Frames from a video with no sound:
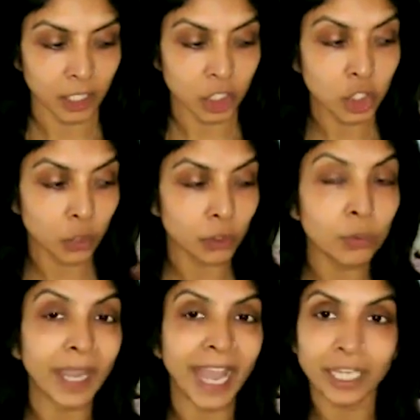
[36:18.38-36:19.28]
you know, you
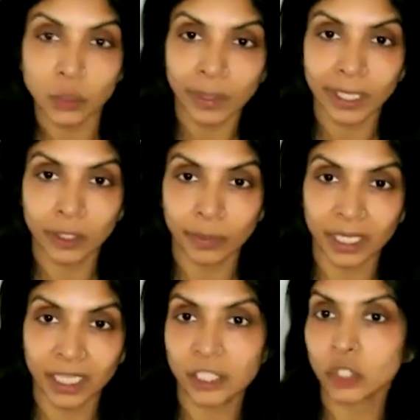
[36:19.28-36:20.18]
can do a little bit of
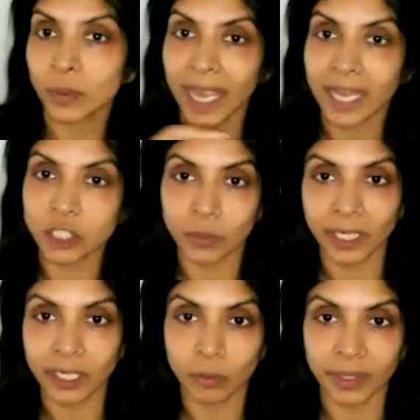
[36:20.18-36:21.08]
this, you can do a
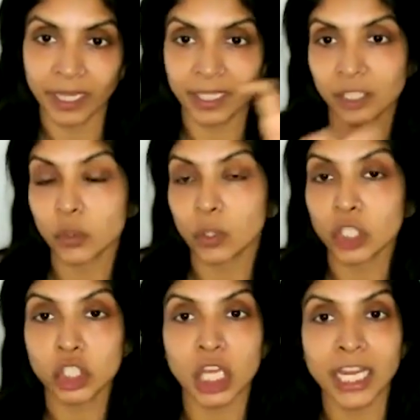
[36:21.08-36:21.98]
little bit of this, and you can
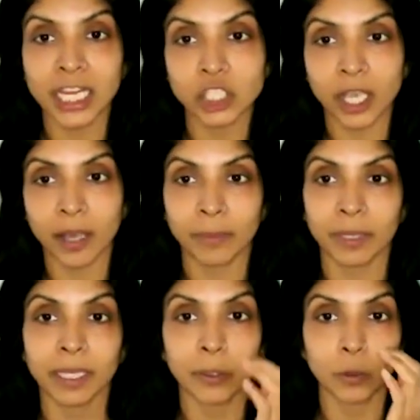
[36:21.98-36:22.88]
change it up a
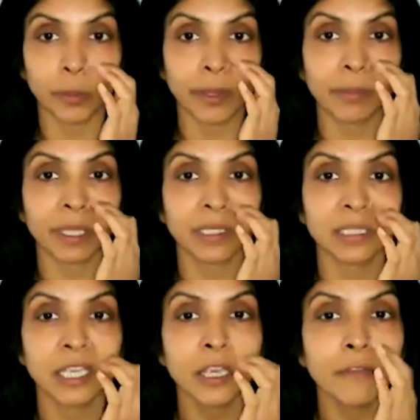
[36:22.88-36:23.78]
little bit. Because
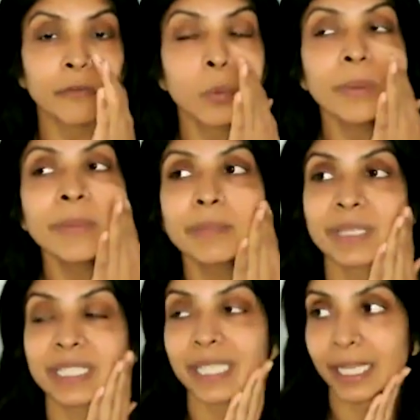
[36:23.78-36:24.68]
for women in
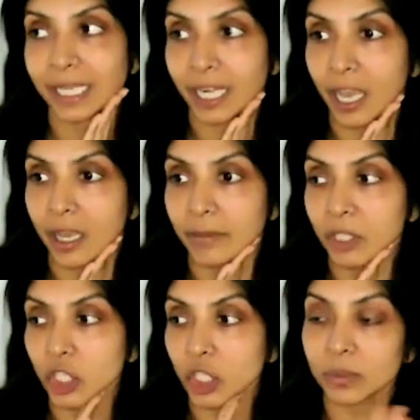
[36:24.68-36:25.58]
particular, I'm
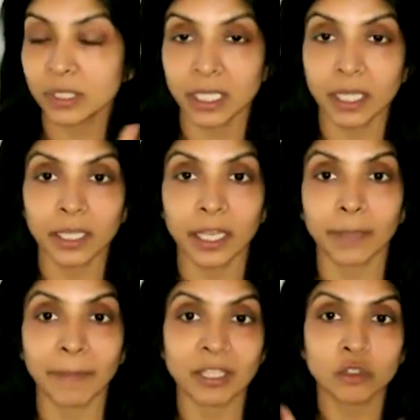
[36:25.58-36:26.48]
going to use the
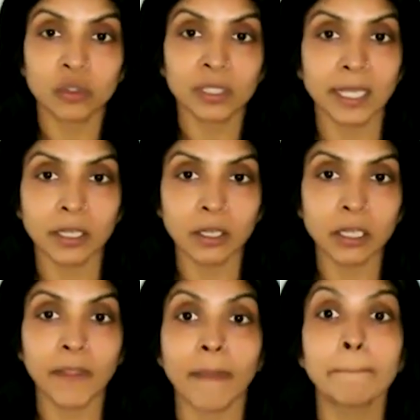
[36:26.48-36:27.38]
menstrual cycle
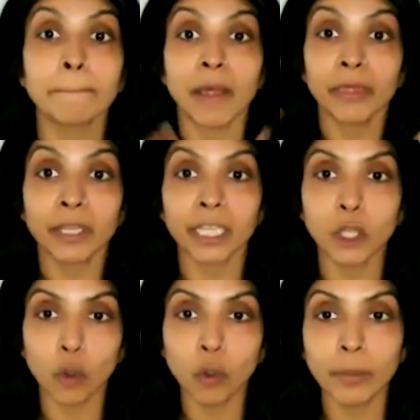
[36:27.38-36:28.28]
and the monthly
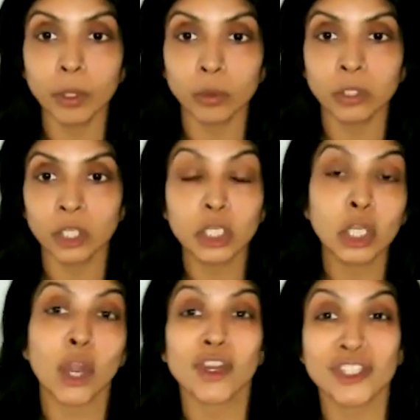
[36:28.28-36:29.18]
hormone
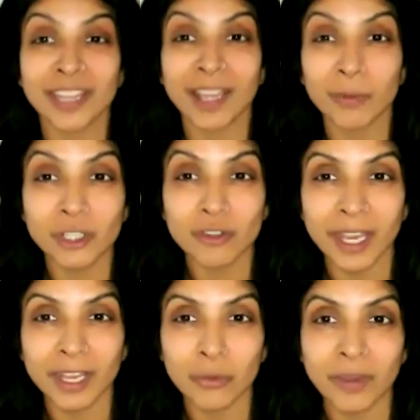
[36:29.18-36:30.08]
concoction that we try
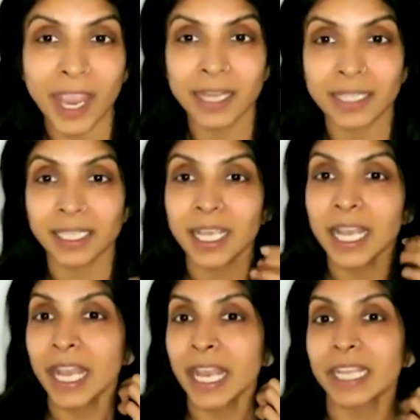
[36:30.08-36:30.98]
and create.
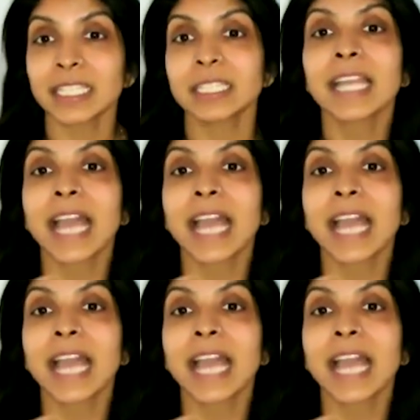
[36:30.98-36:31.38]
It doesn't